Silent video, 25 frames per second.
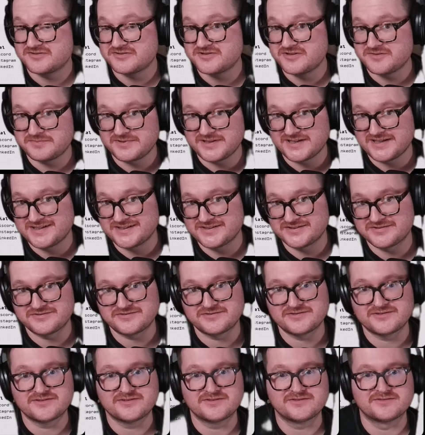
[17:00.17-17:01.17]
your plant
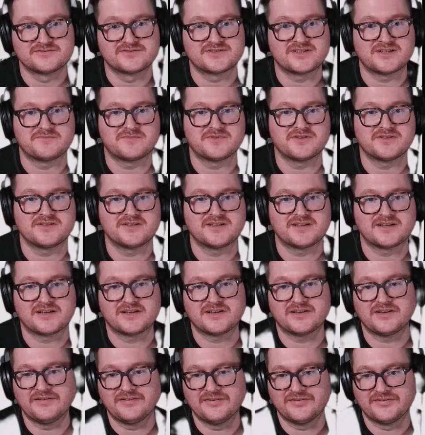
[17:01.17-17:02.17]
or someone
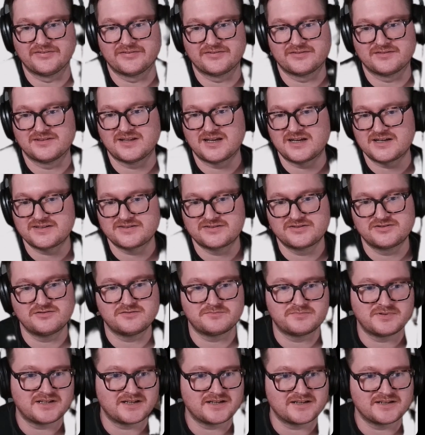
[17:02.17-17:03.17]
has liked your
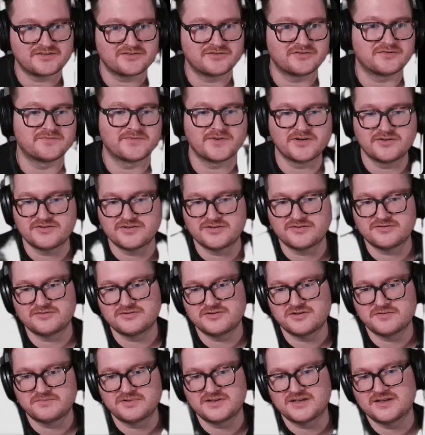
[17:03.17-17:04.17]
plant or voted on
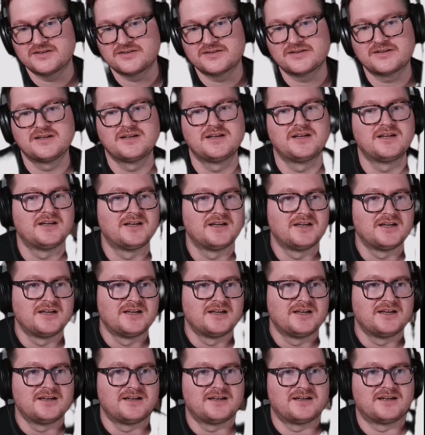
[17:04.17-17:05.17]
your plant.
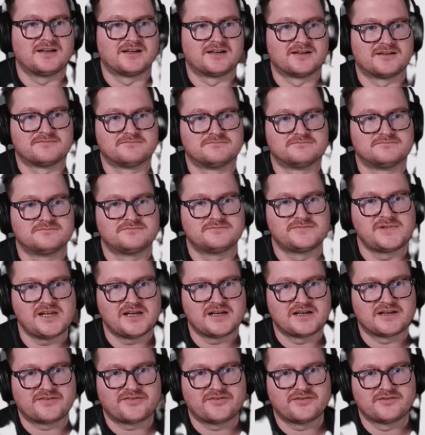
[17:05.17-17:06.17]

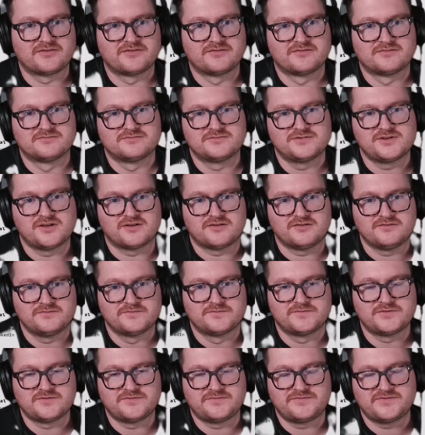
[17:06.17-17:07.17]
Yeah, so, you know,
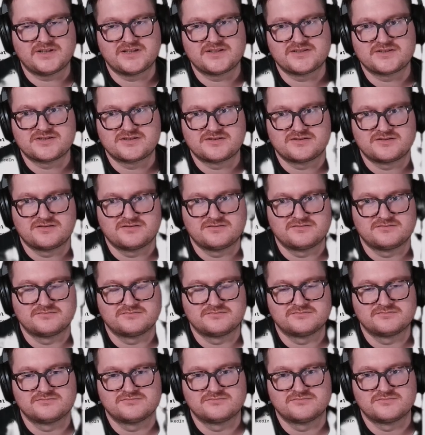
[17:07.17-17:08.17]
full-fledged
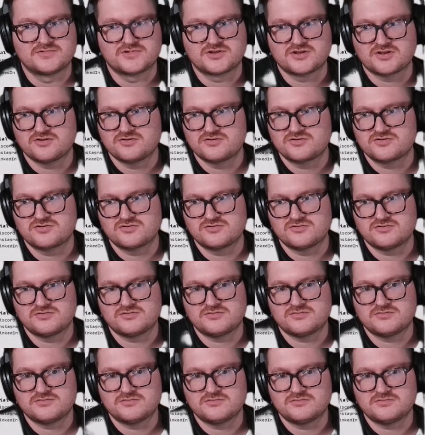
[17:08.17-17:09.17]

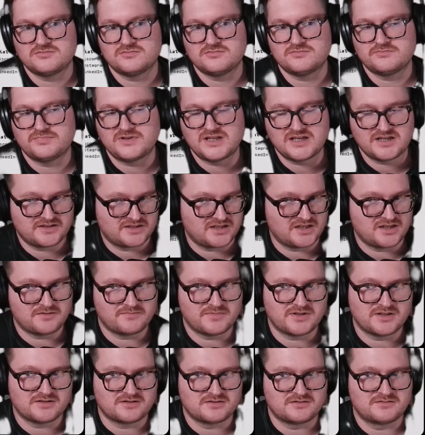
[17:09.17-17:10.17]
social plant
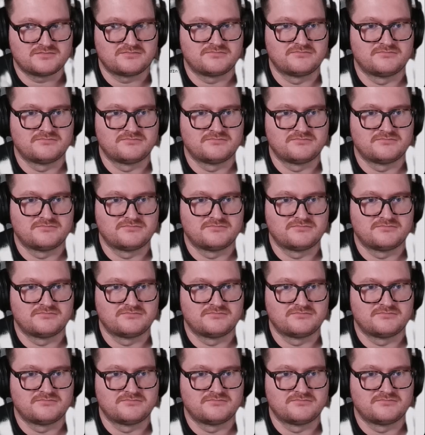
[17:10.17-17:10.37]
database.